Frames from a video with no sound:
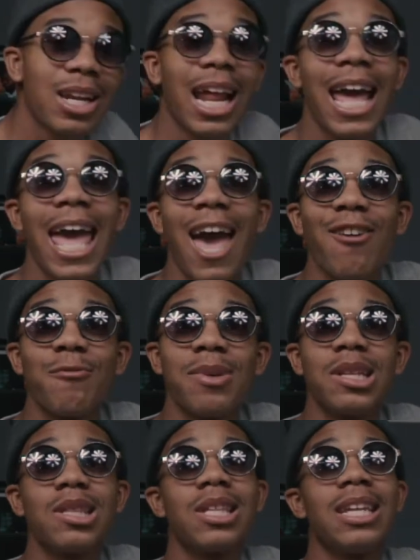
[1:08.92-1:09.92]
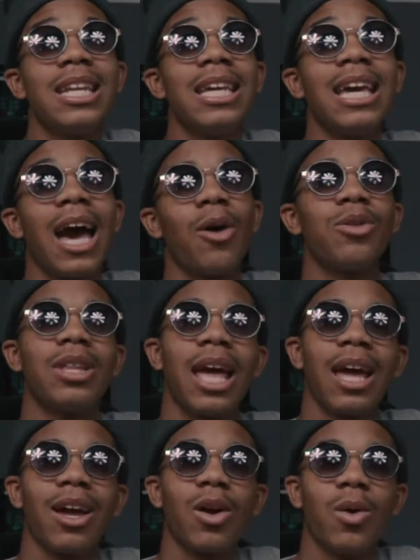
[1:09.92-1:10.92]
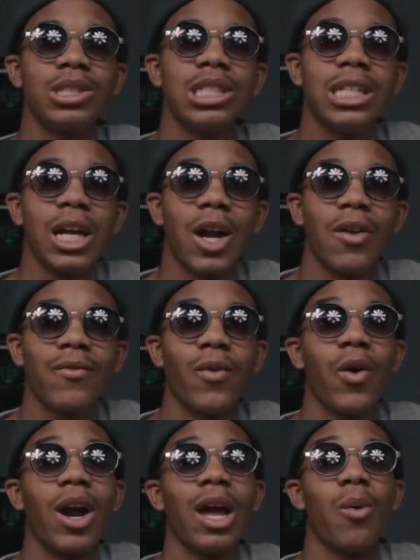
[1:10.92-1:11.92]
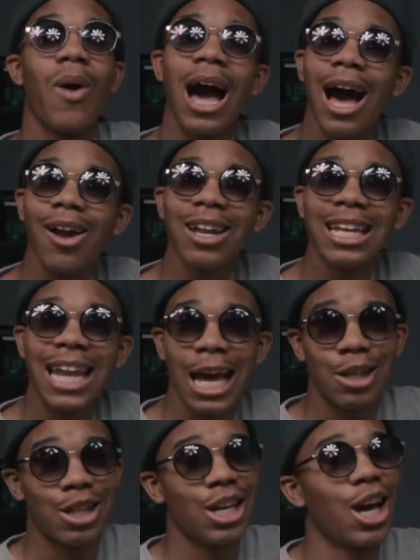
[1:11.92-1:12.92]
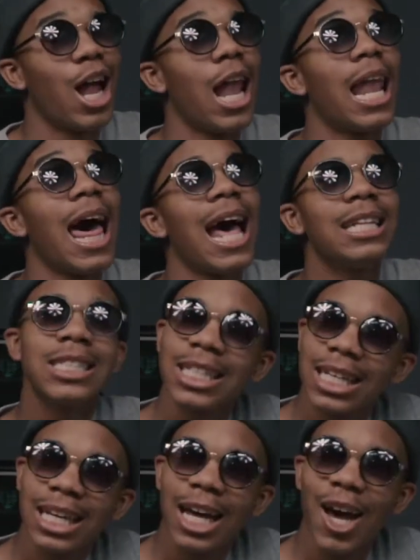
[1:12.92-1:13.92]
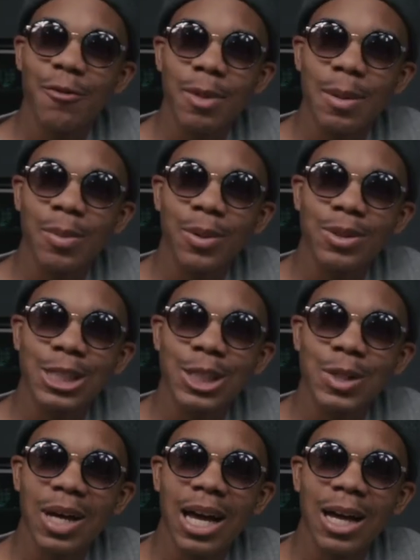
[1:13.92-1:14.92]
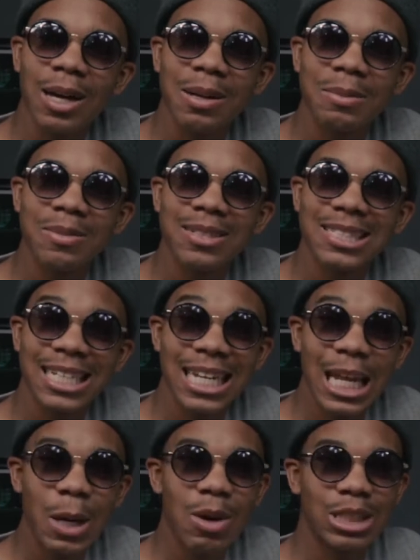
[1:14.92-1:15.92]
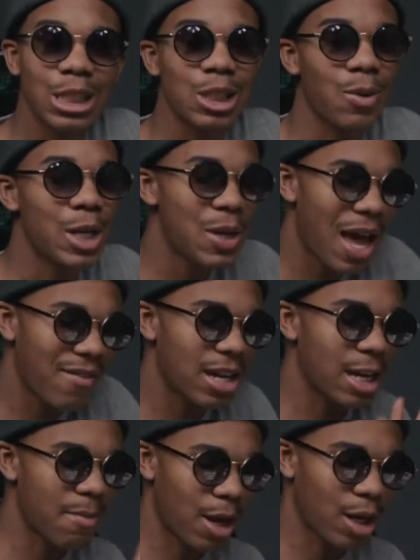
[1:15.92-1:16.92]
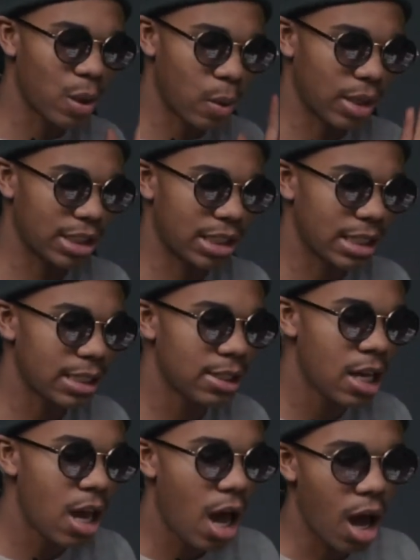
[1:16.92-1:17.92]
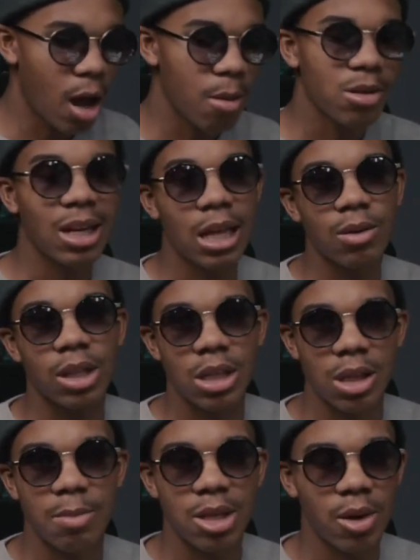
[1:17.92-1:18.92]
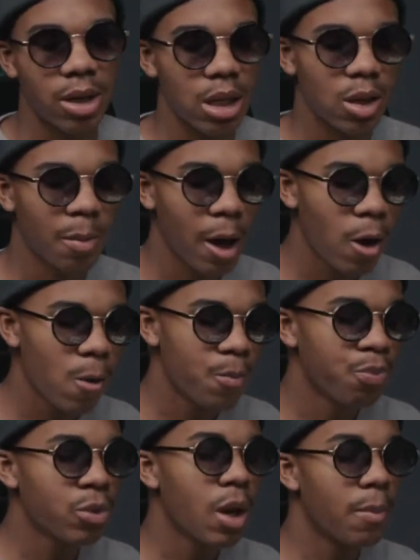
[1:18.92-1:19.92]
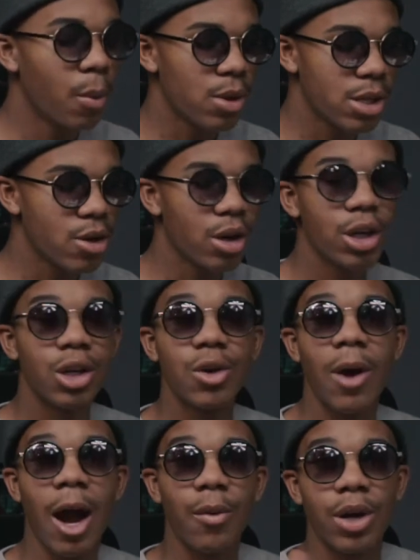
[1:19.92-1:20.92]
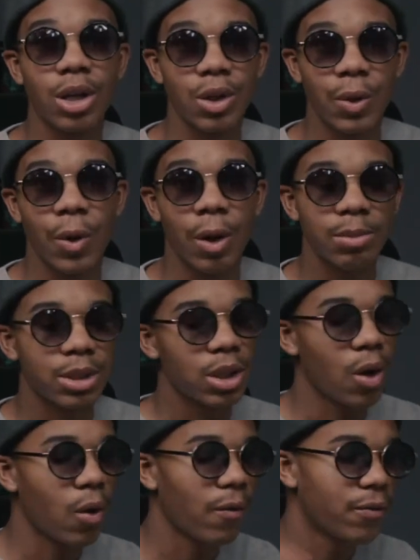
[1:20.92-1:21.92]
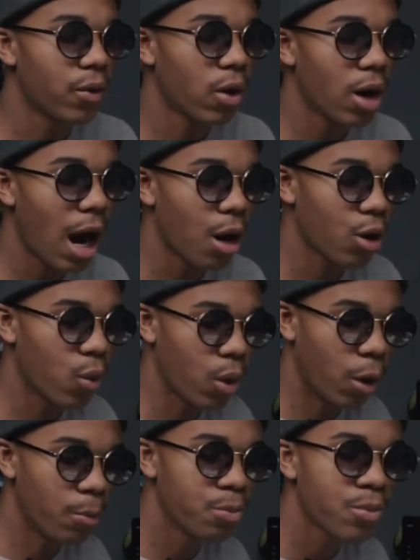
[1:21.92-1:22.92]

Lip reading: and I have been sending out that questionnaire for a while and asking a lot of people to send in questions. So we do have a good amount of questions. So that's what this episode is about. But we're still going to do our regular norm. So for our quote,